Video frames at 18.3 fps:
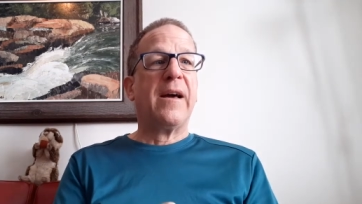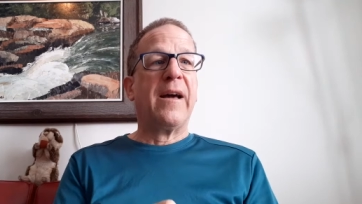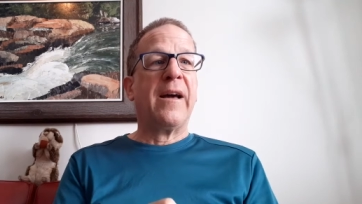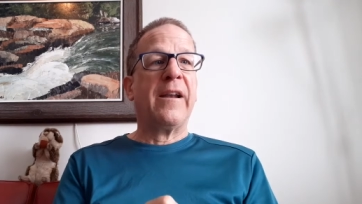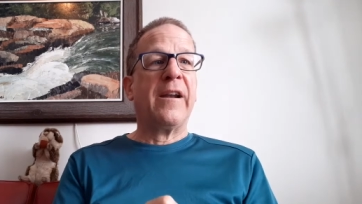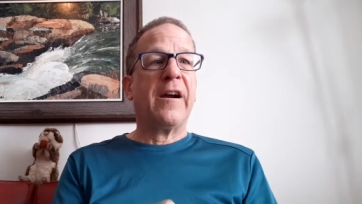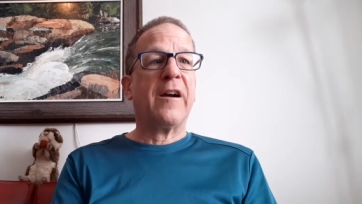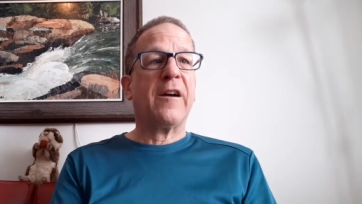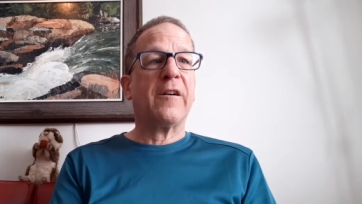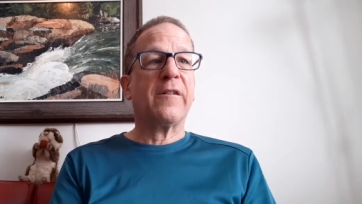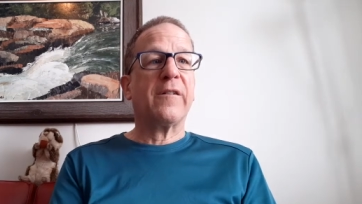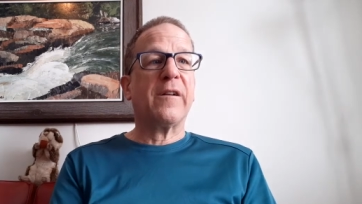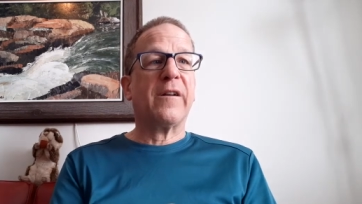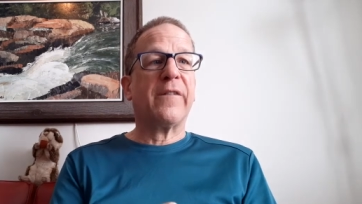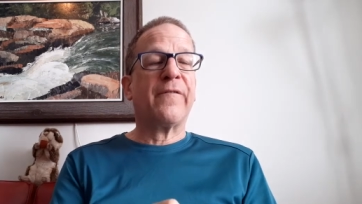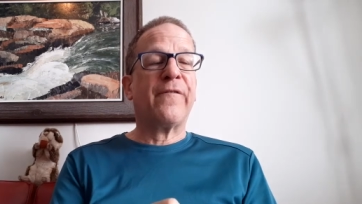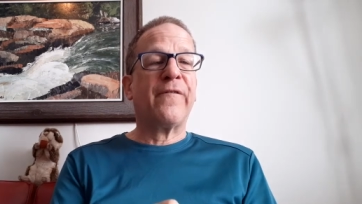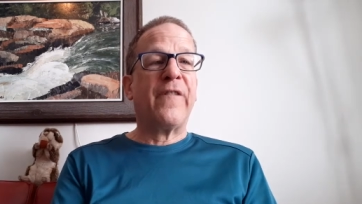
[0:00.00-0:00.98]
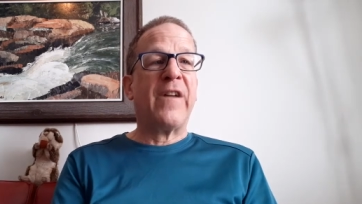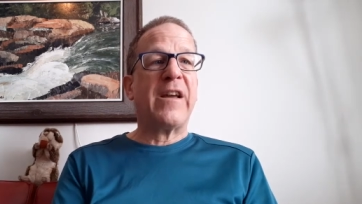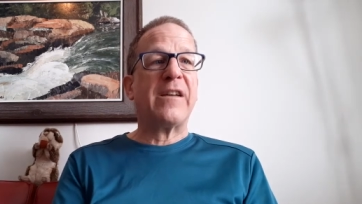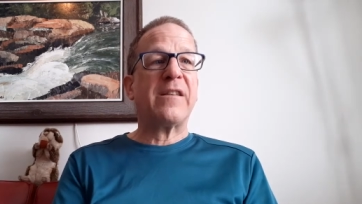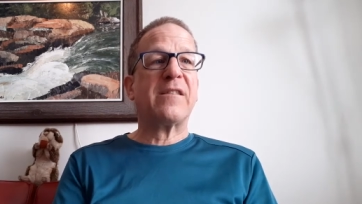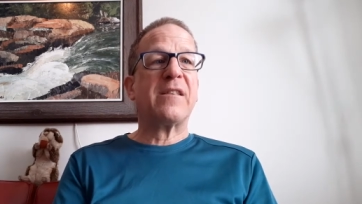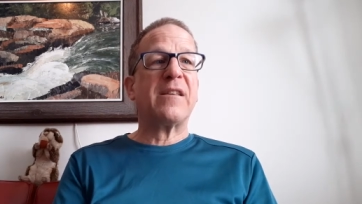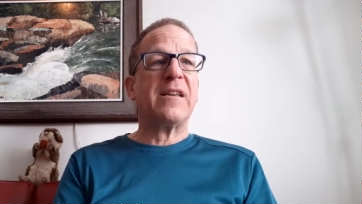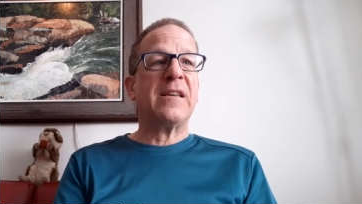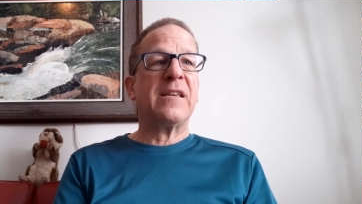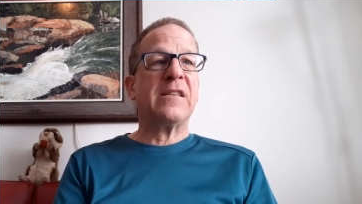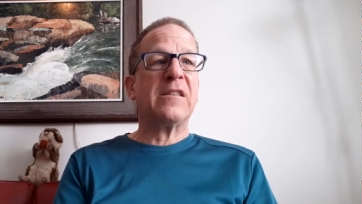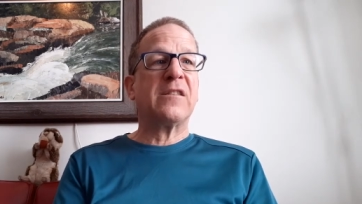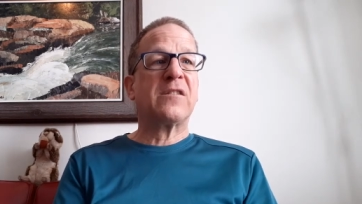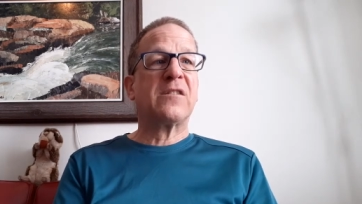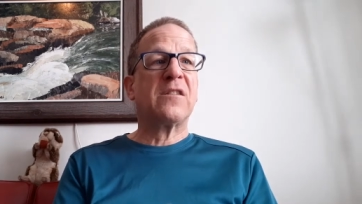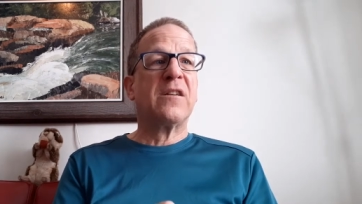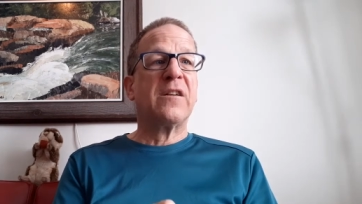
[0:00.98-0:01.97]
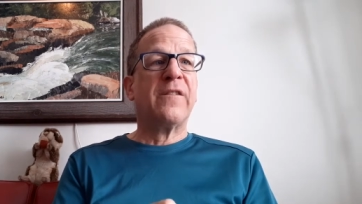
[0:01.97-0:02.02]
and our faith
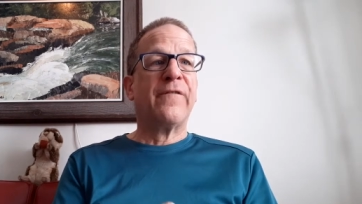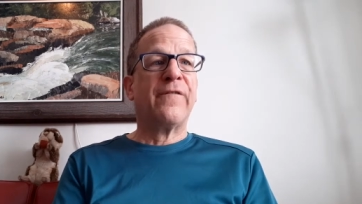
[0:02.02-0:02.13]
is